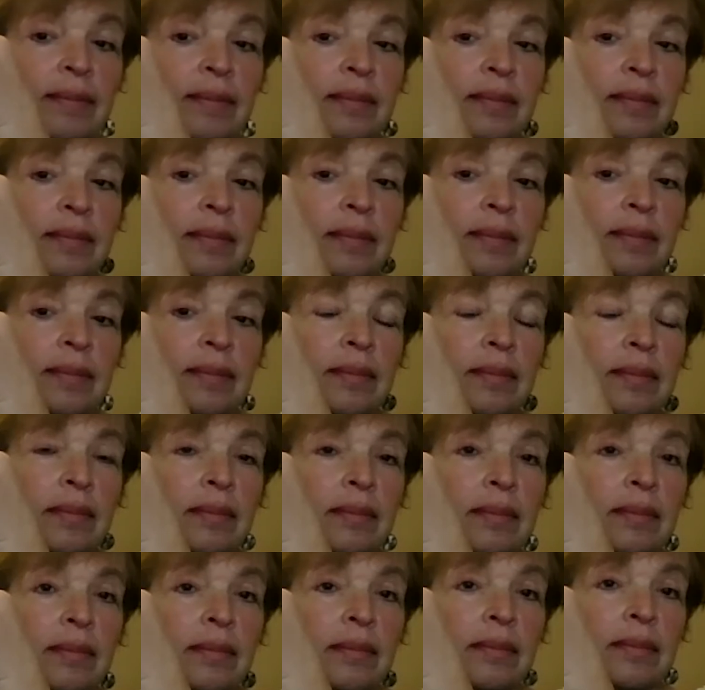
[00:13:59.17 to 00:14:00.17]
Yes,
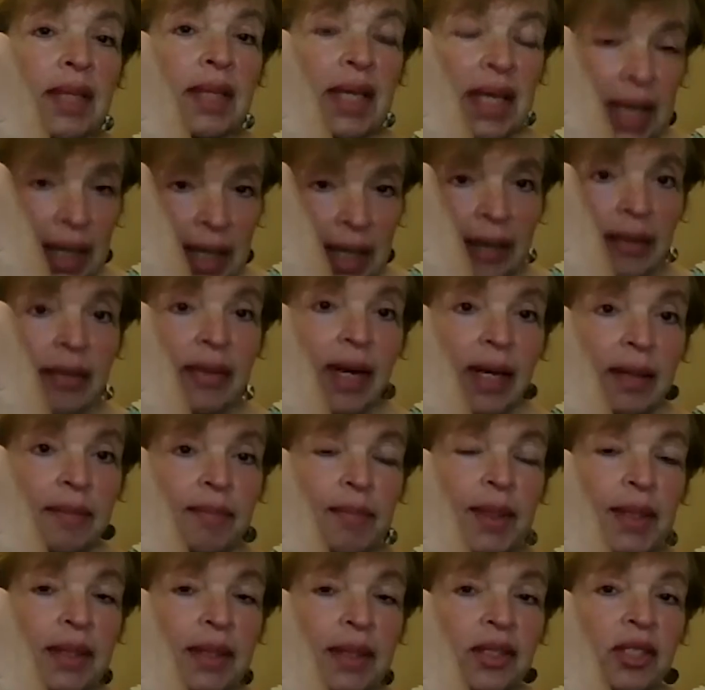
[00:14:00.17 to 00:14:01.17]
yes. He can then
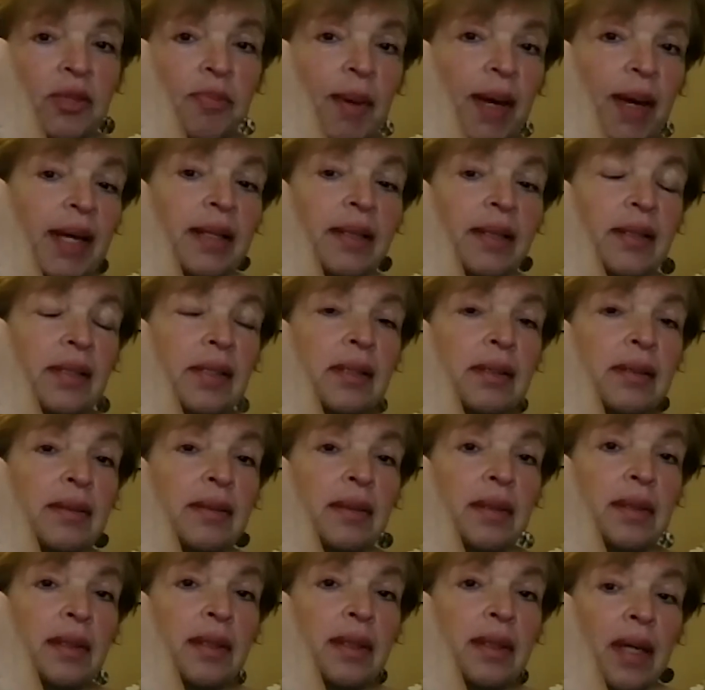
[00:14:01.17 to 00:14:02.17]
bid the spades
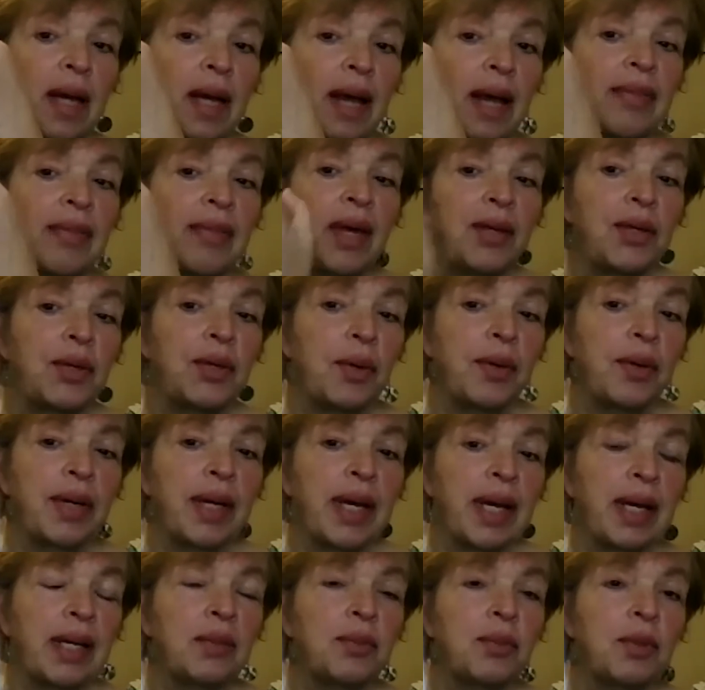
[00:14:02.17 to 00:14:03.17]
and then your
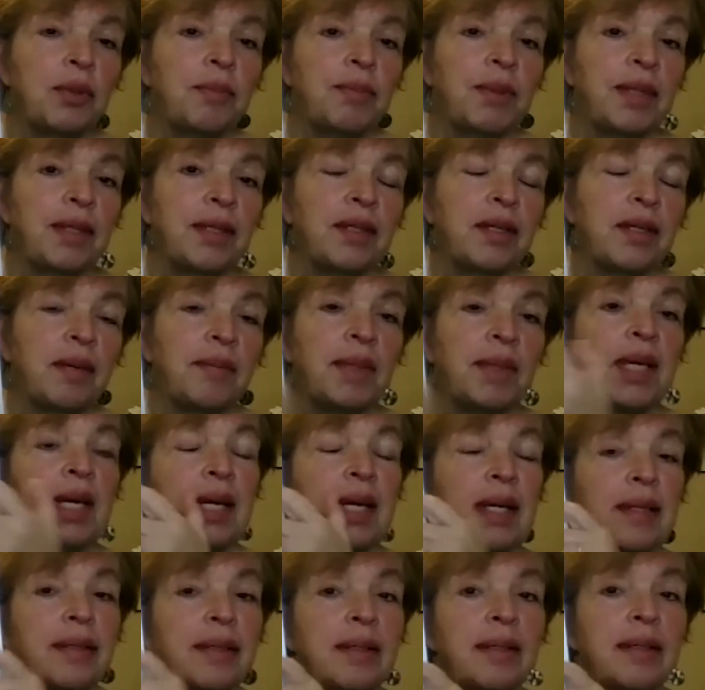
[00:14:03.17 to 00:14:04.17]
hand will be the dummy
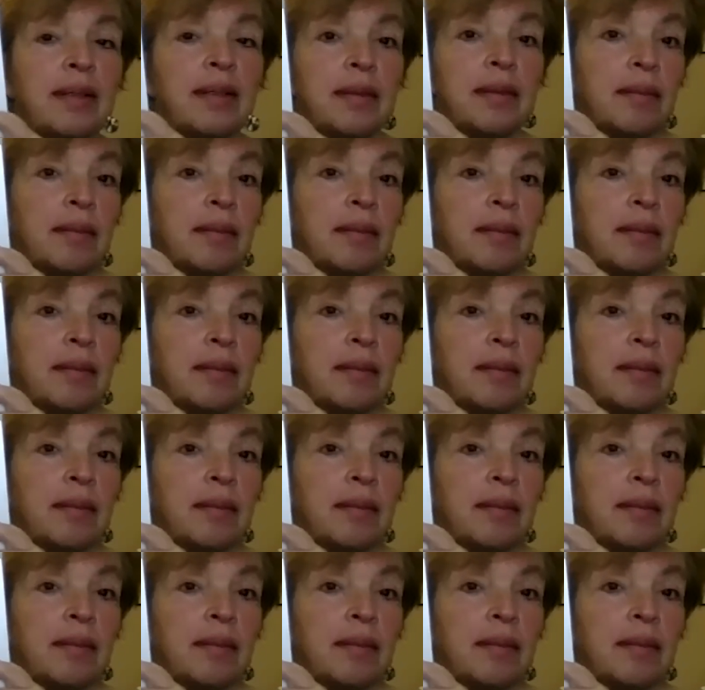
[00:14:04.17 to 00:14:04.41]
hand.